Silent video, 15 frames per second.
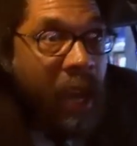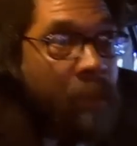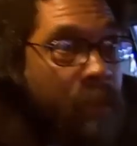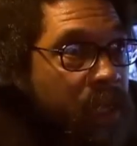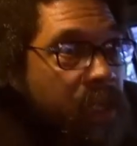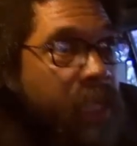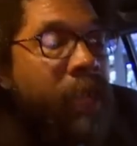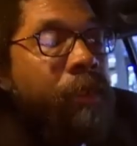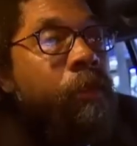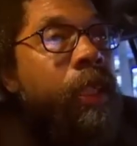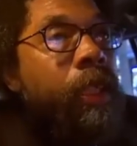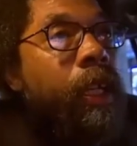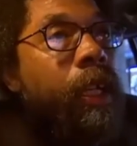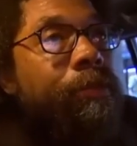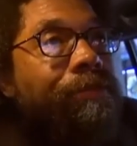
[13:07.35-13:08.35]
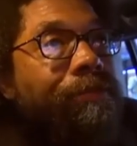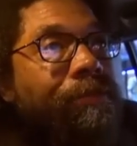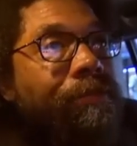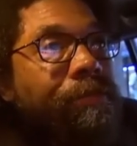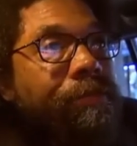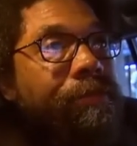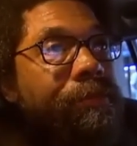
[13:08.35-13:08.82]
how much have we done?
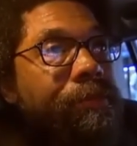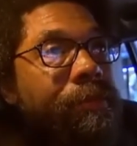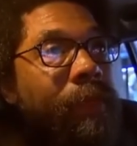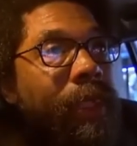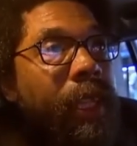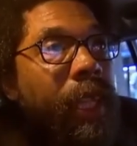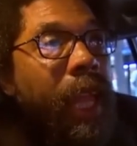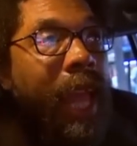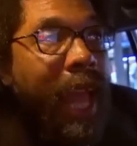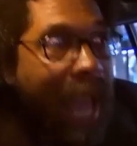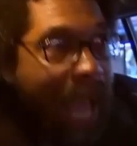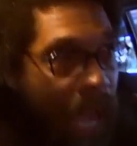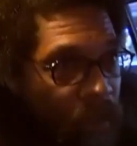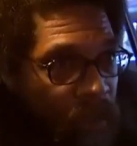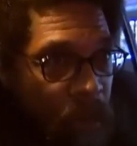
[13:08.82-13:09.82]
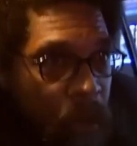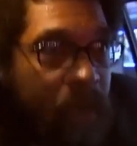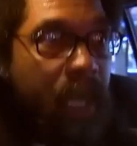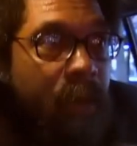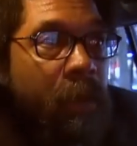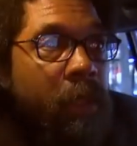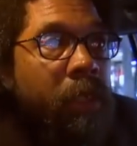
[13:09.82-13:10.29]
How have we
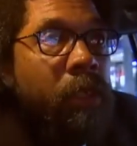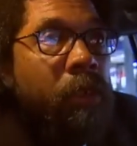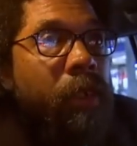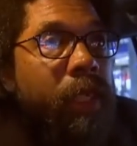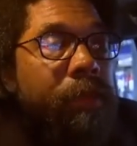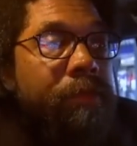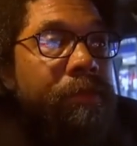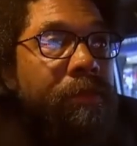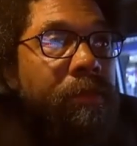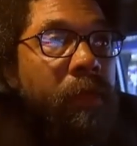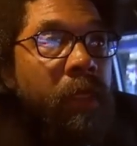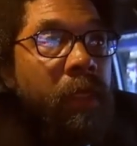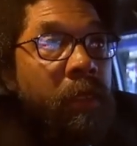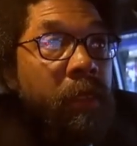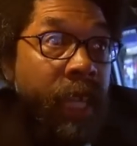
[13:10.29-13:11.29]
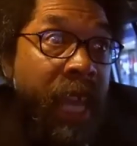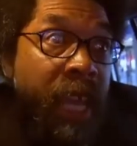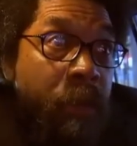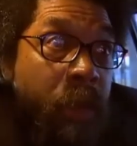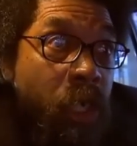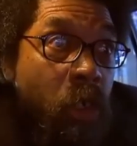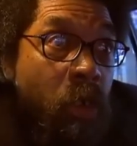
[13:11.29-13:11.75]
been able to do it?
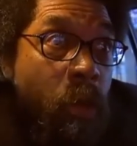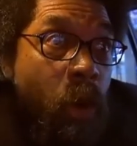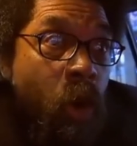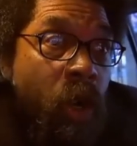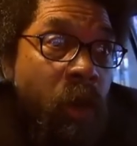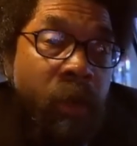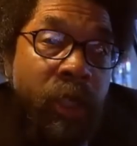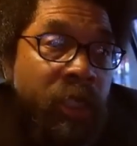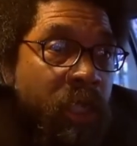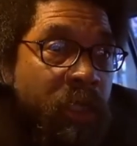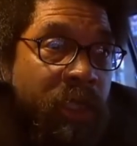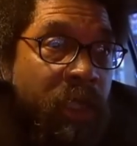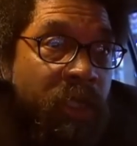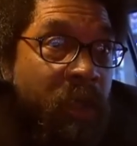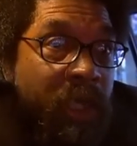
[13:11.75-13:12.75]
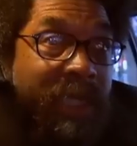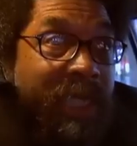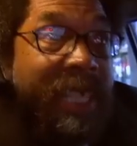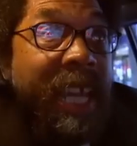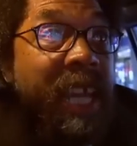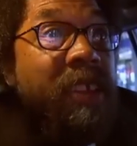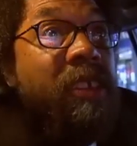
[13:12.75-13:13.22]
Can we do more? Well, in certain situations,
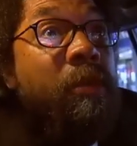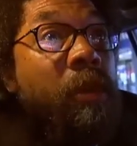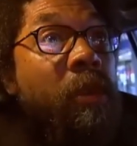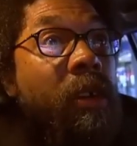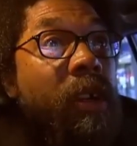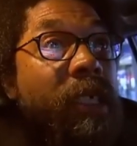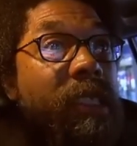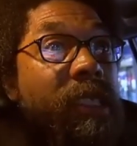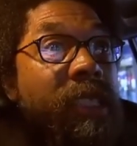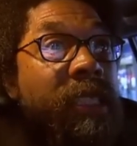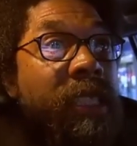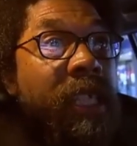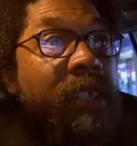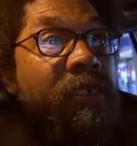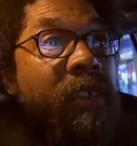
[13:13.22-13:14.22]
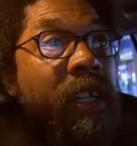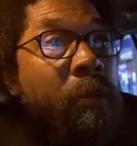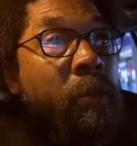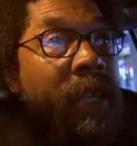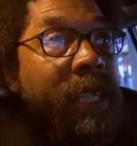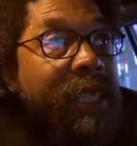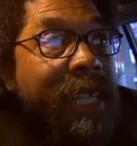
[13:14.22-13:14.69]
you can't do more. It's like trying
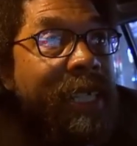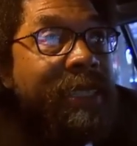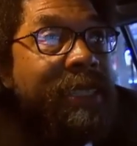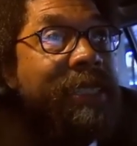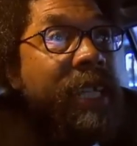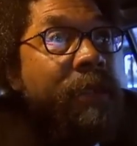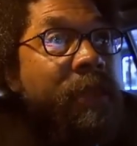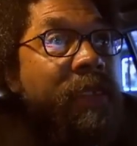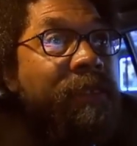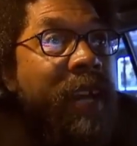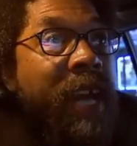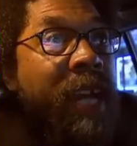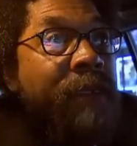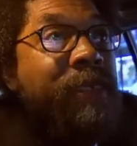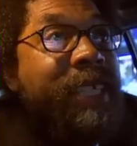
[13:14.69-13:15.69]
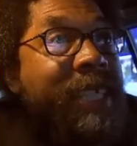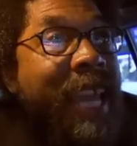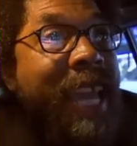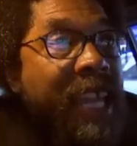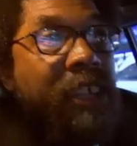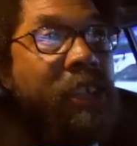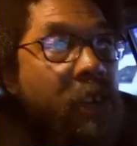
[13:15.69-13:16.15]
to break dance at 75. You
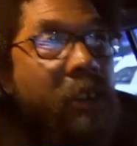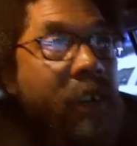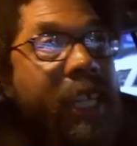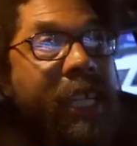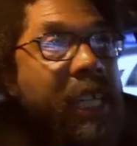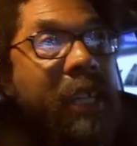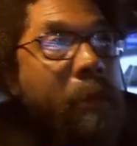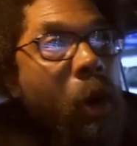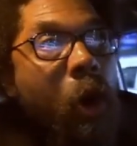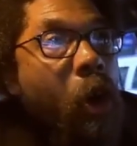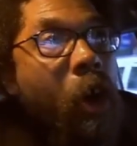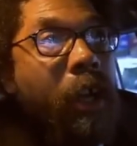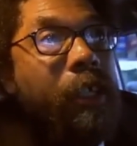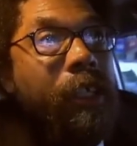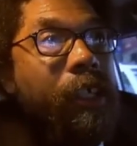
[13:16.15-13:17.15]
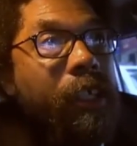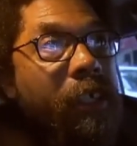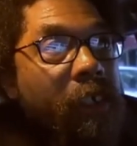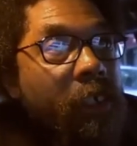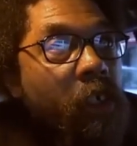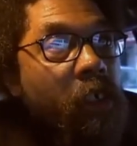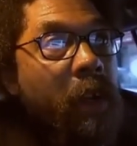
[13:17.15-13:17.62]
can't do it anymore.
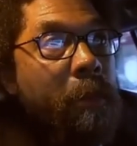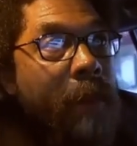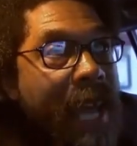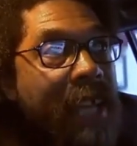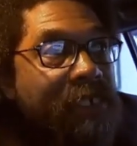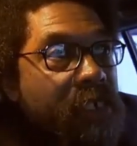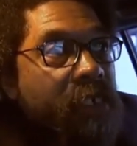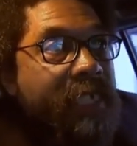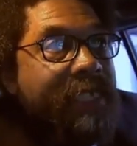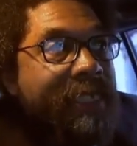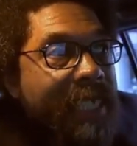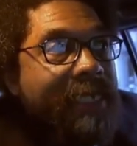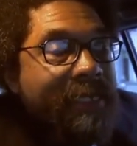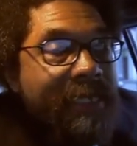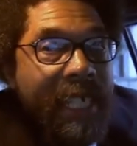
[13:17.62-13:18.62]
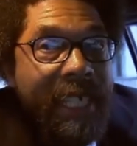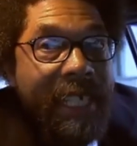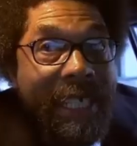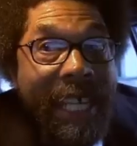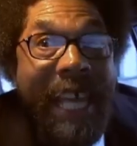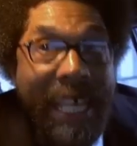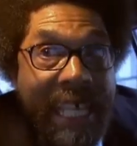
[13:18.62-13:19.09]
You are a master at
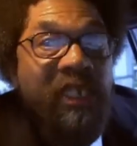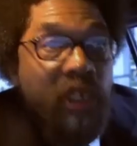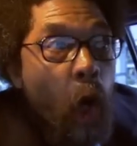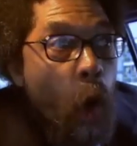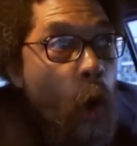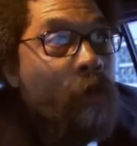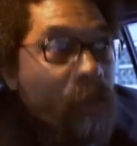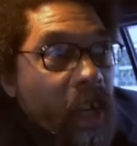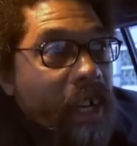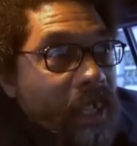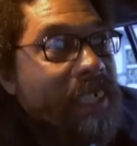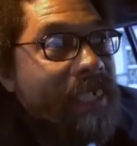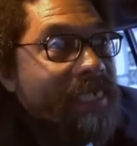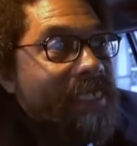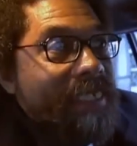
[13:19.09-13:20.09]
16. It's over.